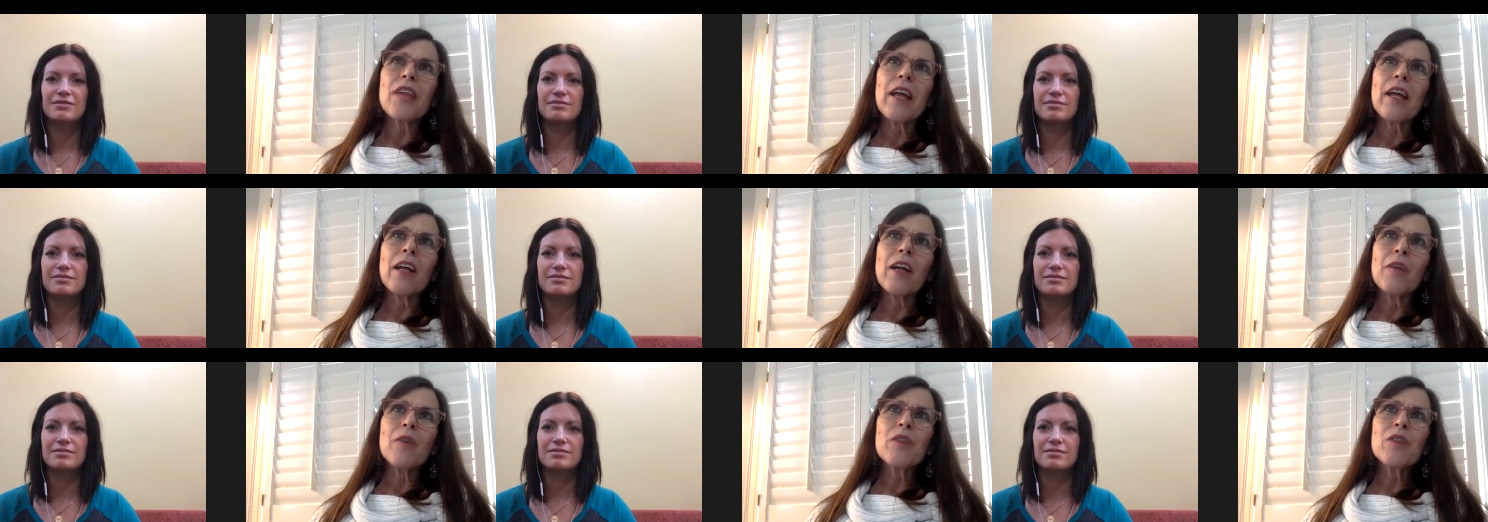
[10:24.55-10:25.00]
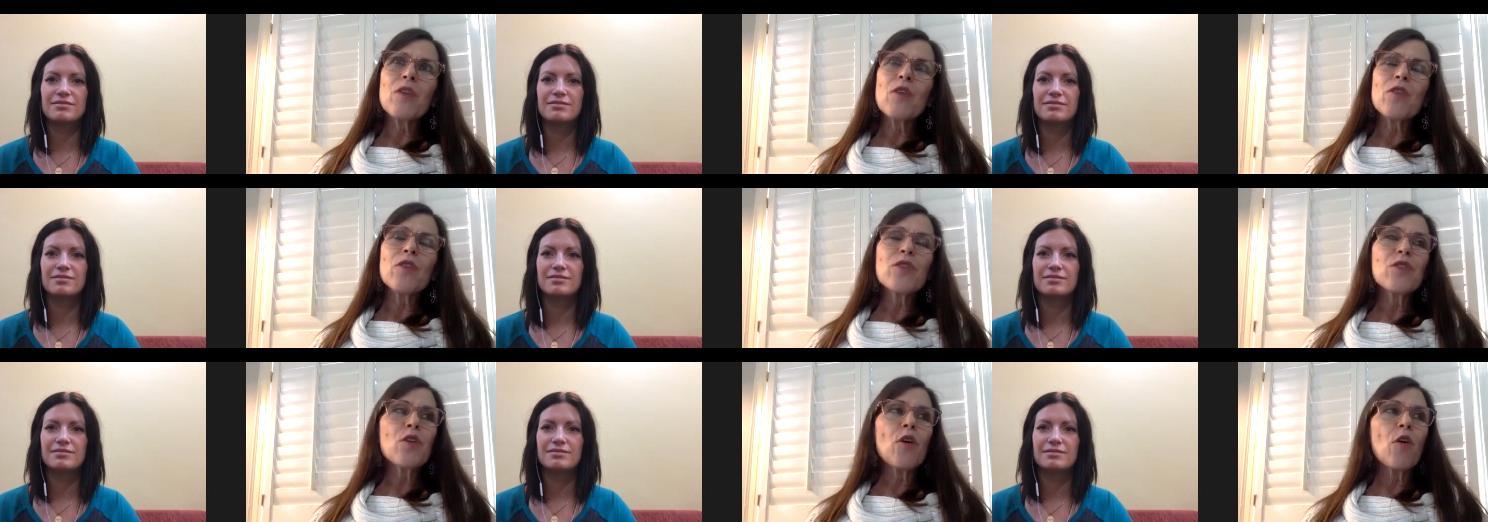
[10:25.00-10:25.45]
Speaker 1: and I was
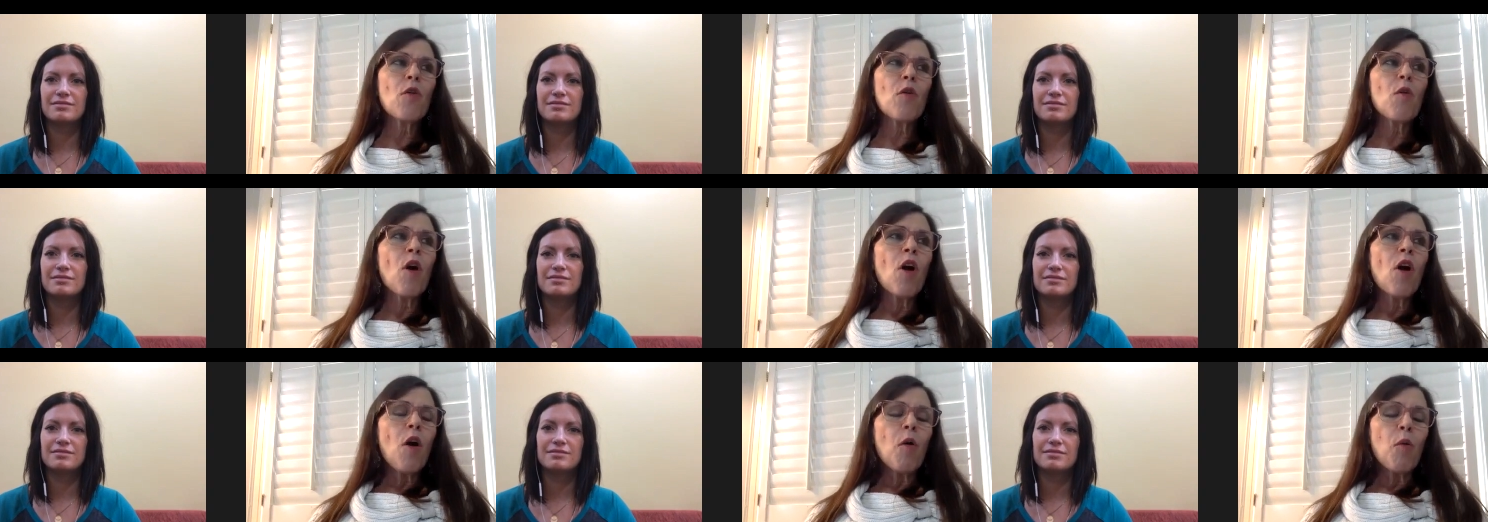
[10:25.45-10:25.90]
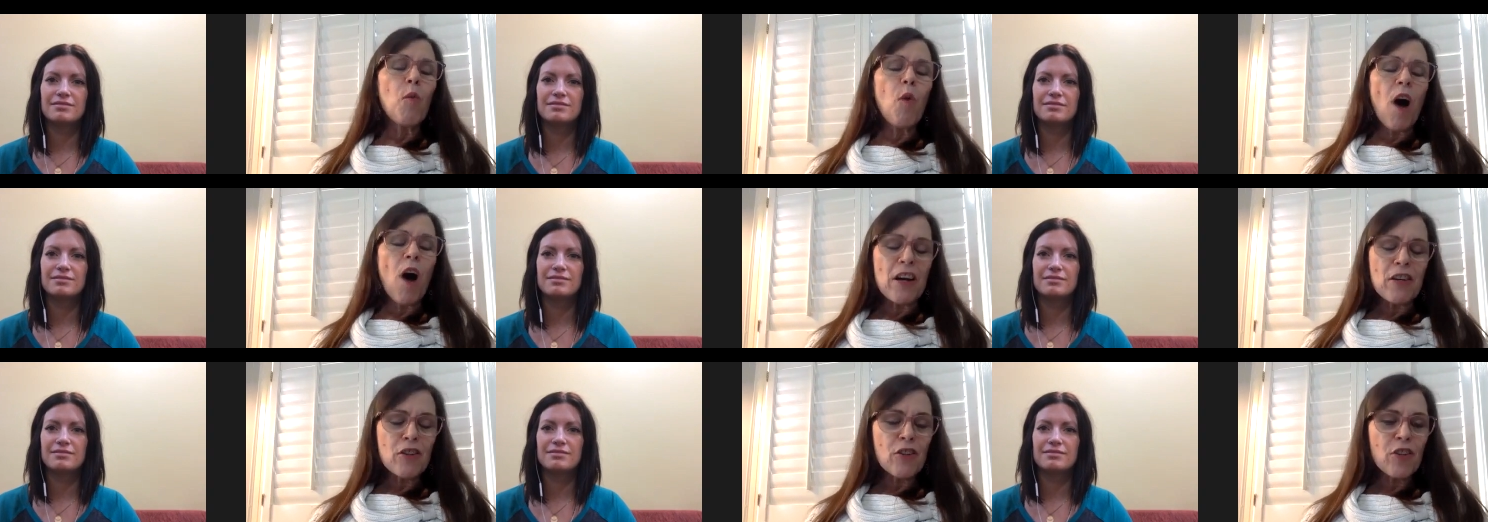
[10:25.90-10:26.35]
also
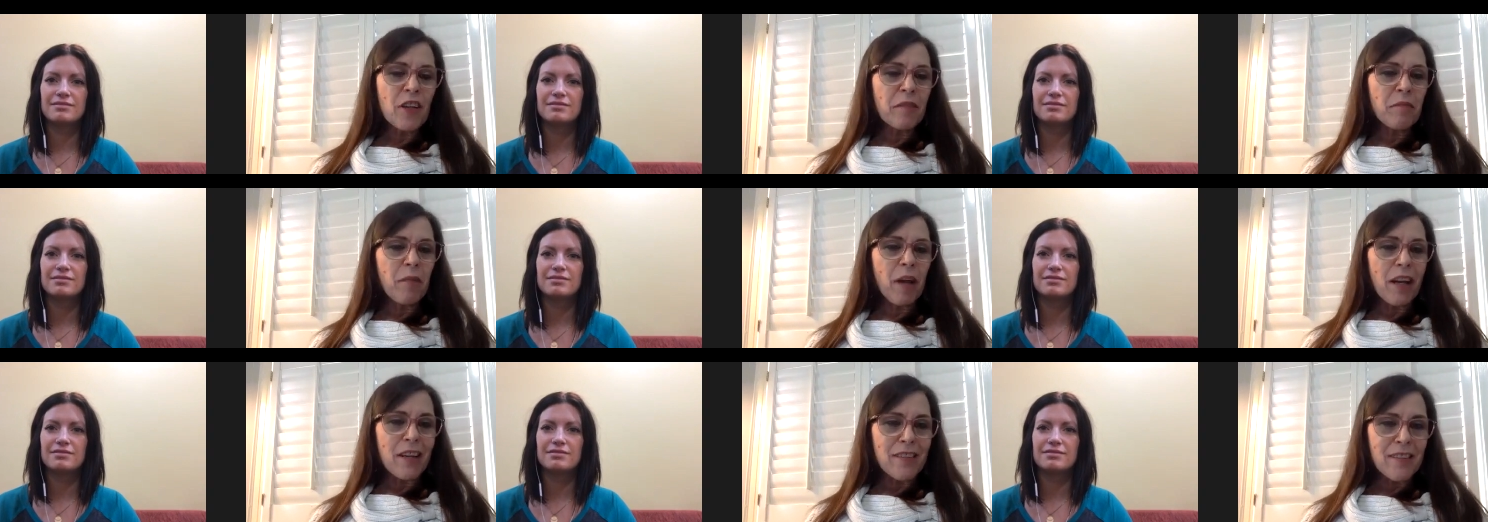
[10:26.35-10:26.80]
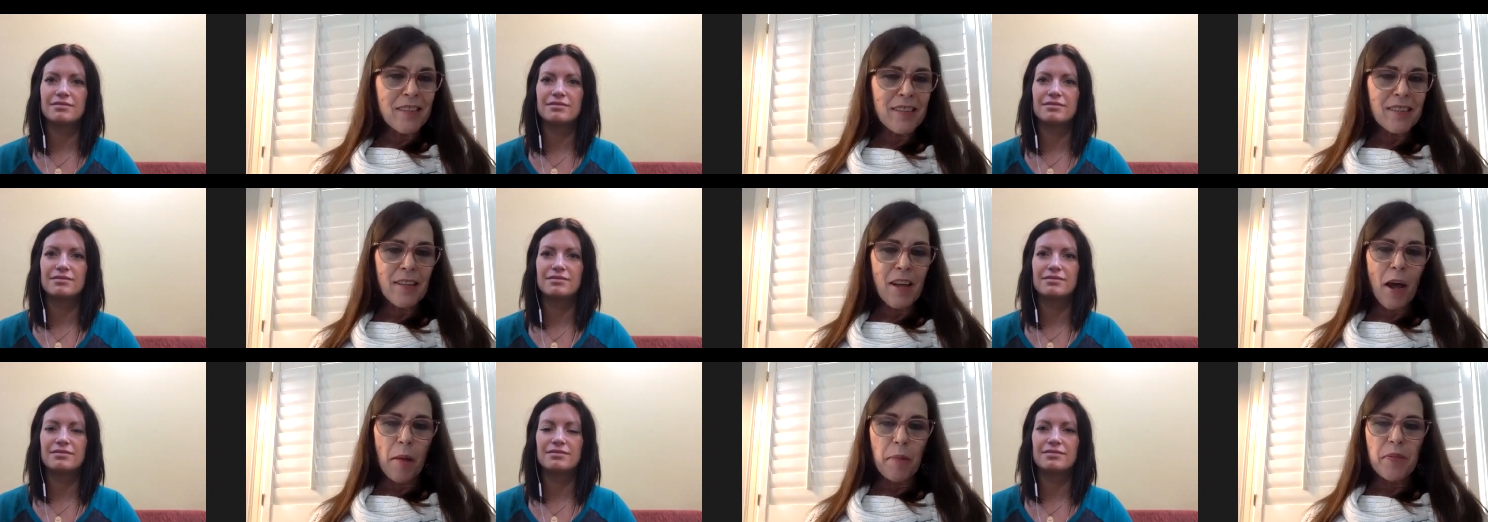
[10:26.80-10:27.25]
washing my
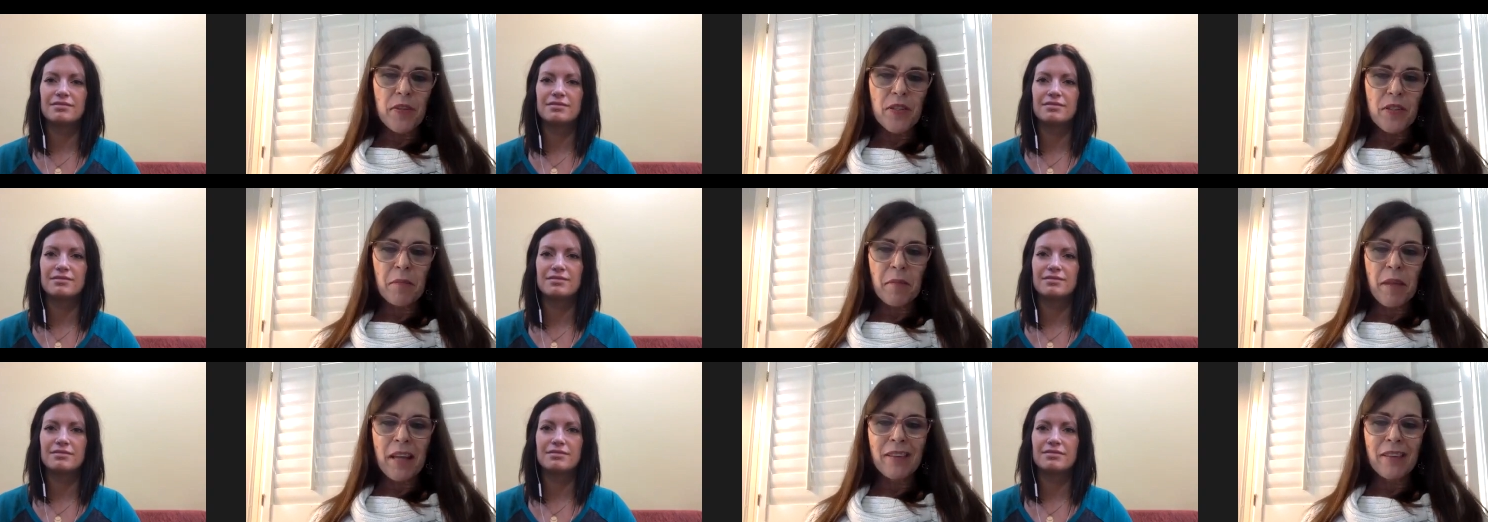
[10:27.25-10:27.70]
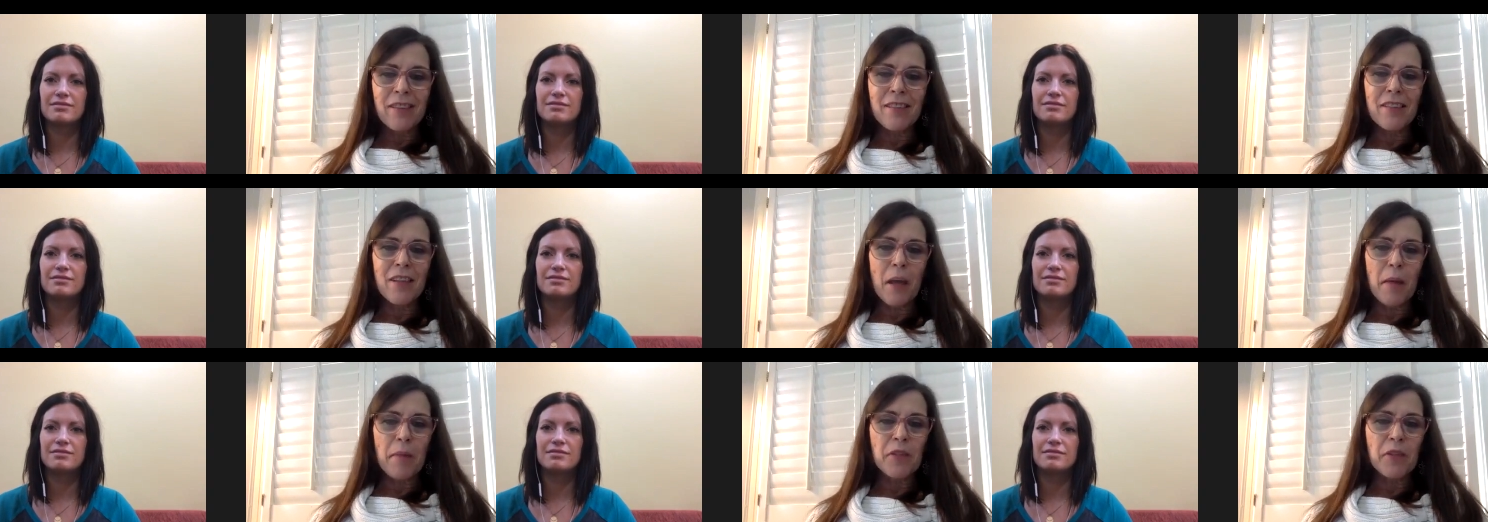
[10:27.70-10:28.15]
steps, the main
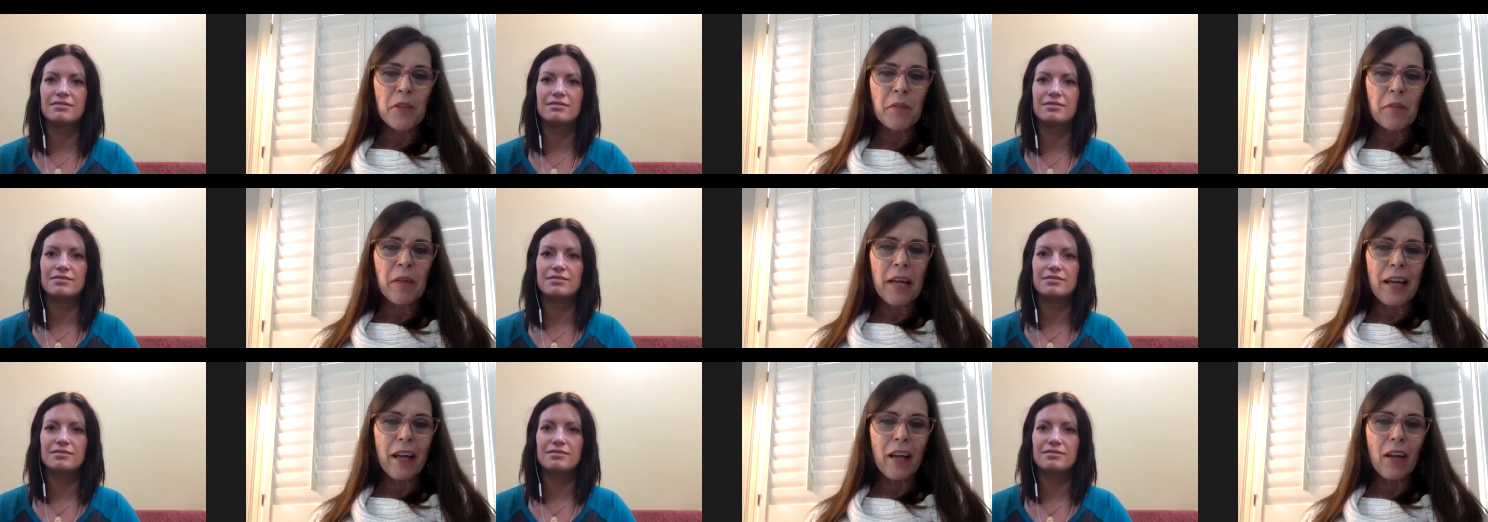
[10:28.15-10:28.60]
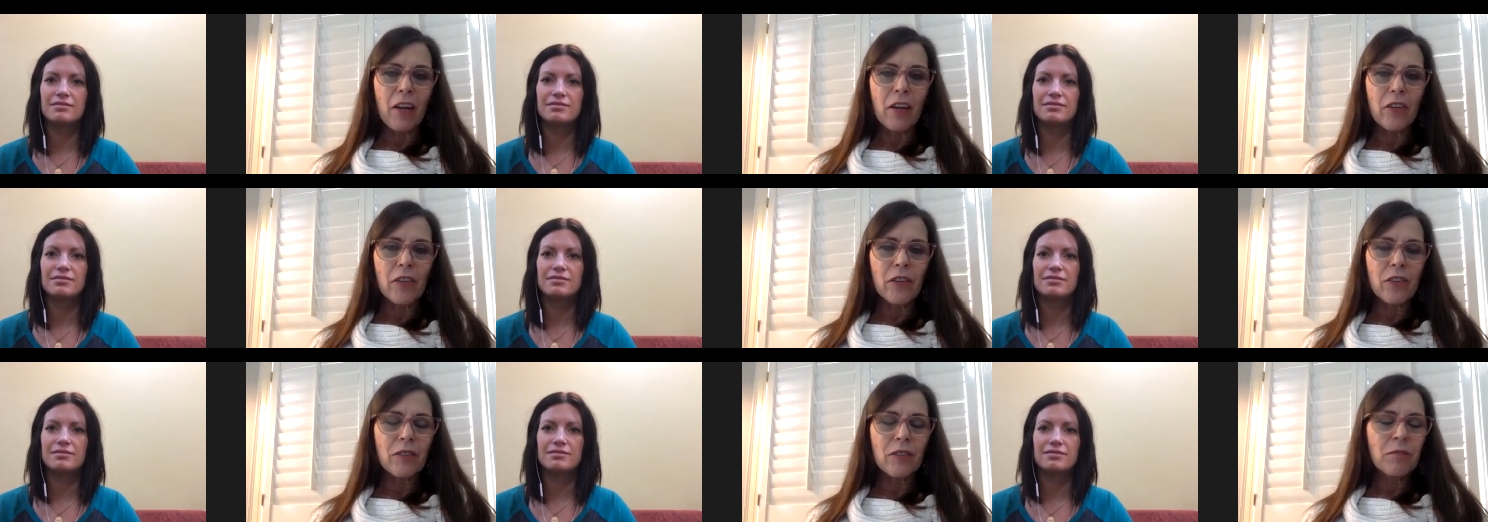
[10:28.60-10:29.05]
steps in my
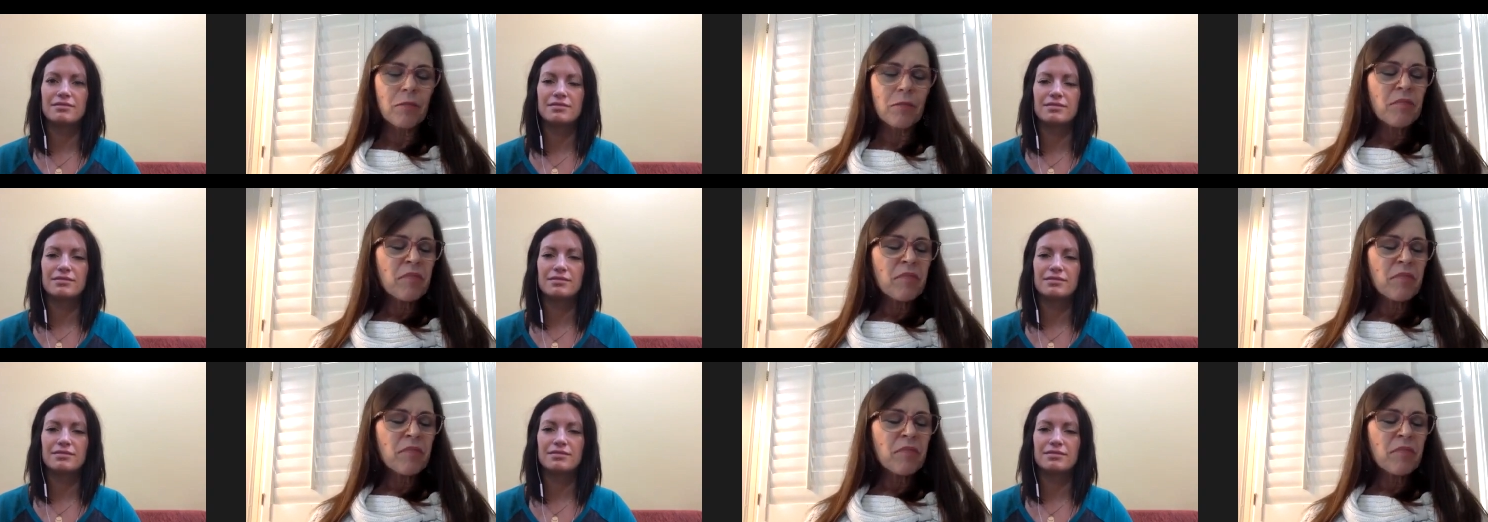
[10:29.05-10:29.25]
house.